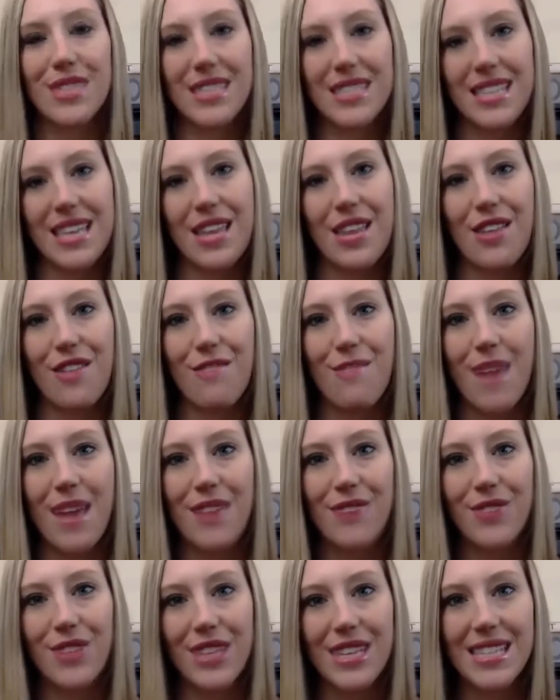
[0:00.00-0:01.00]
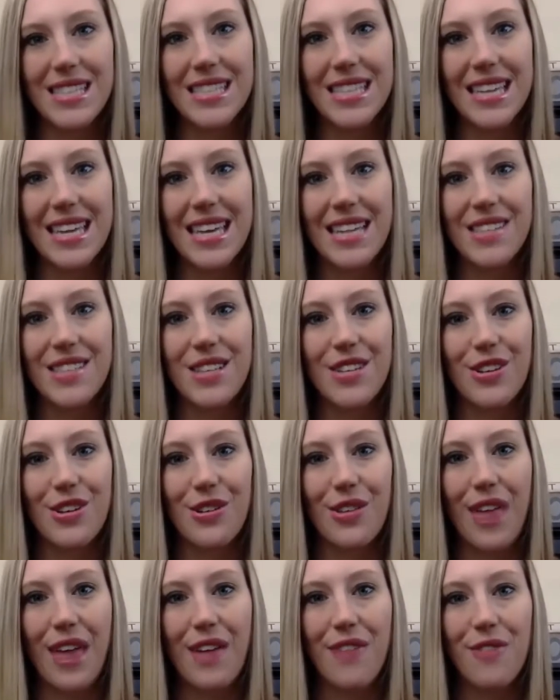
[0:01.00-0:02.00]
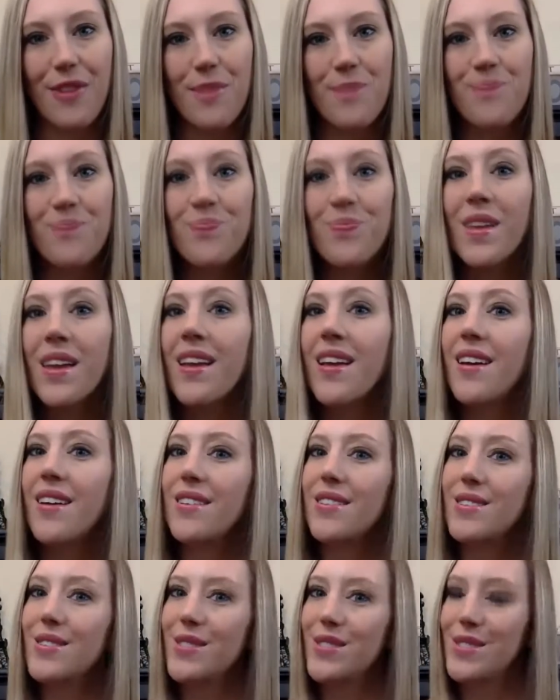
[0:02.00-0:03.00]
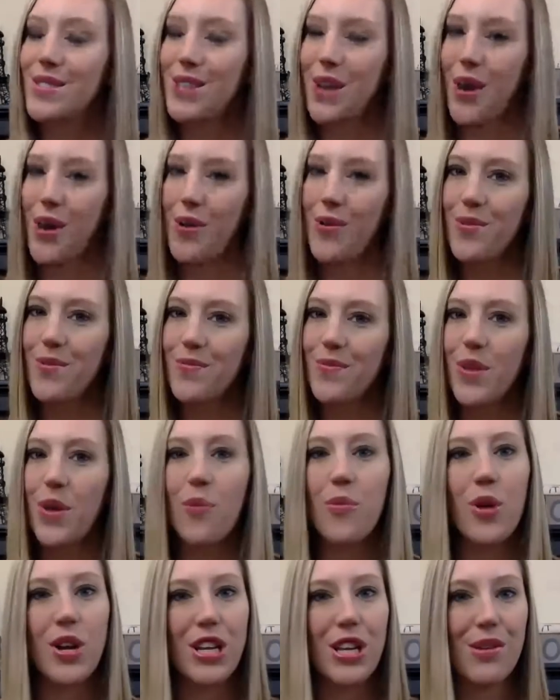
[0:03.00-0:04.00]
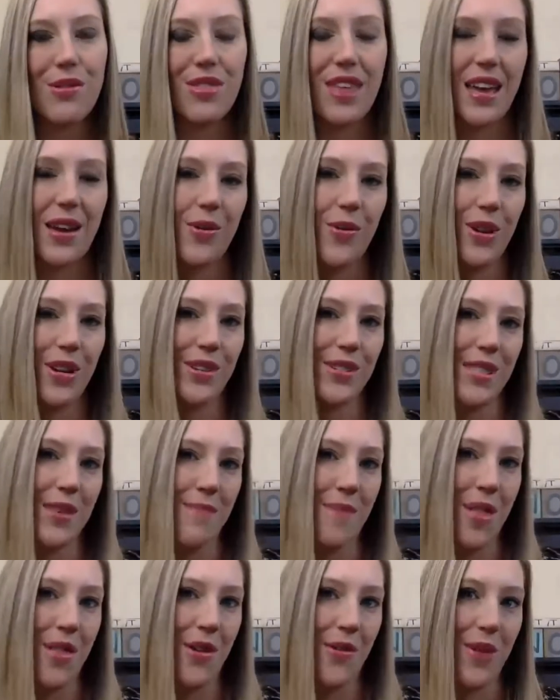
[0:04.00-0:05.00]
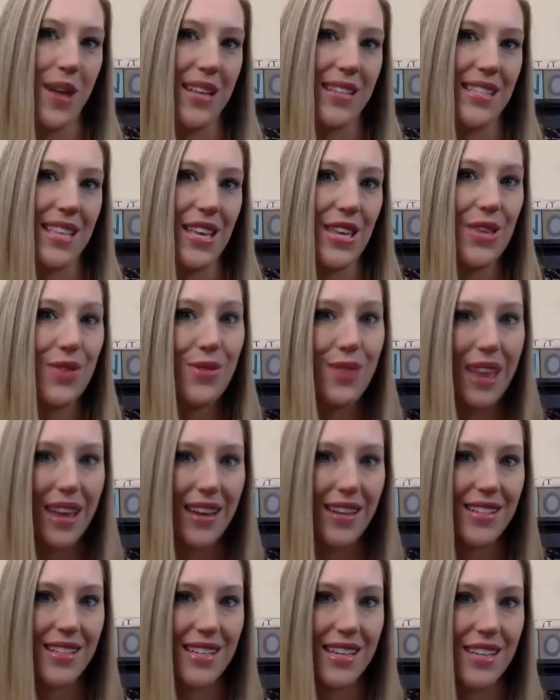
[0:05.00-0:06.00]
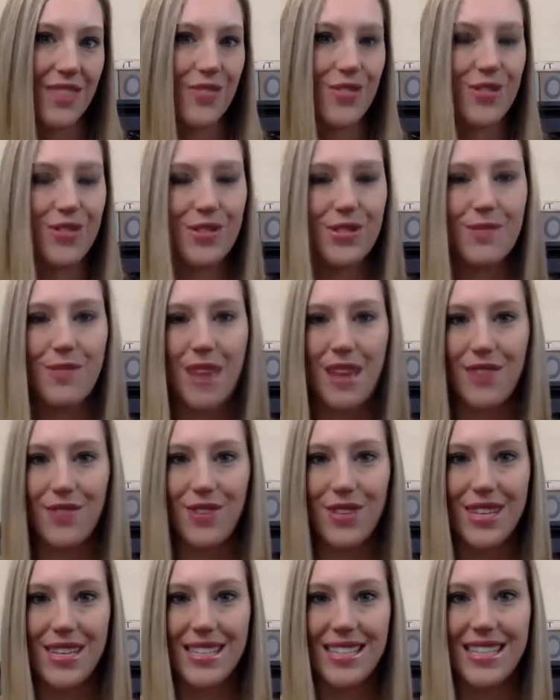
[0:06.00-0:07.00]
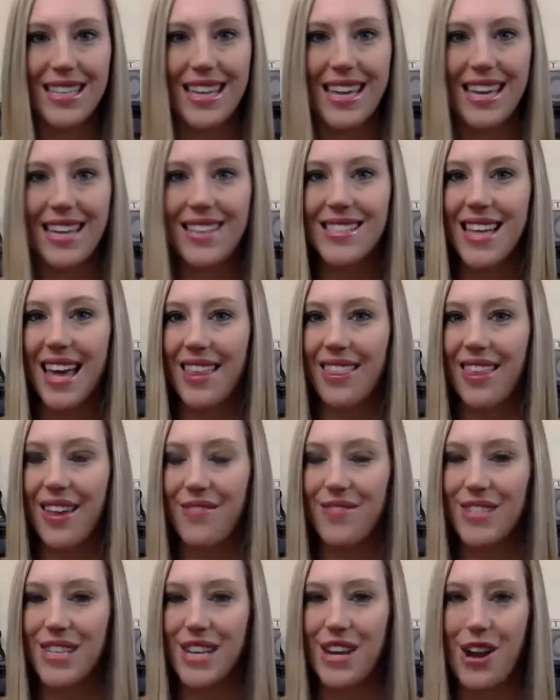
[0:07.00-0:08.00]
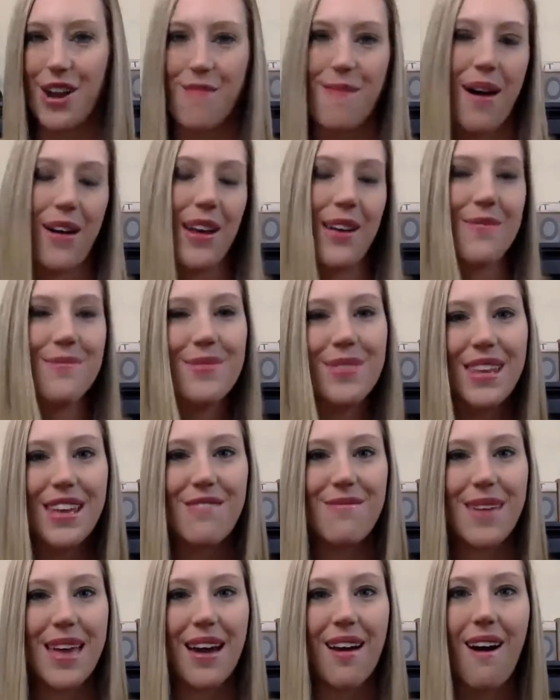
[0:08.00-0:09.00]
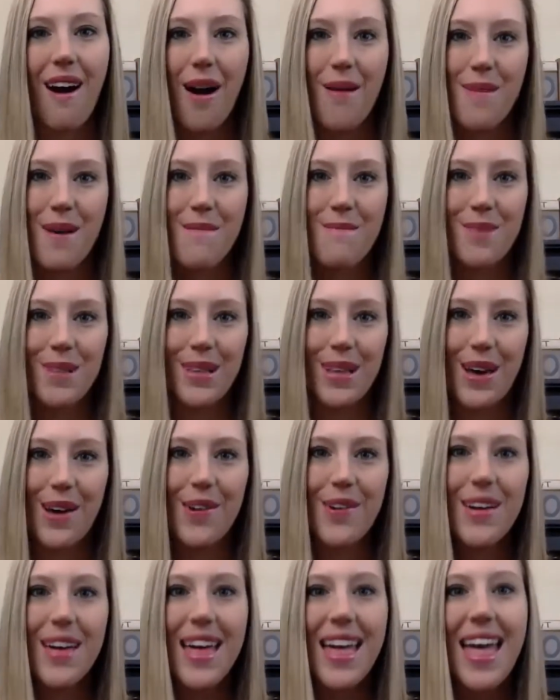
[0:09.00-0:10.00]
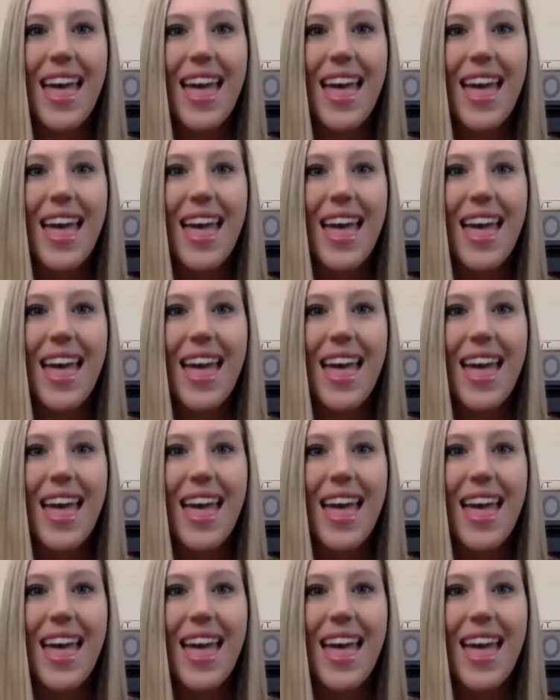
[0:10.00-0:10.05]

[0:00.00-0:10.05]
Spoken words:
the skill of mindfulness to kids in your life. So, what do you think? What are some other ways that you like to introduce mindfulness to kids? I'd love to hear about it. Leave me a comment below.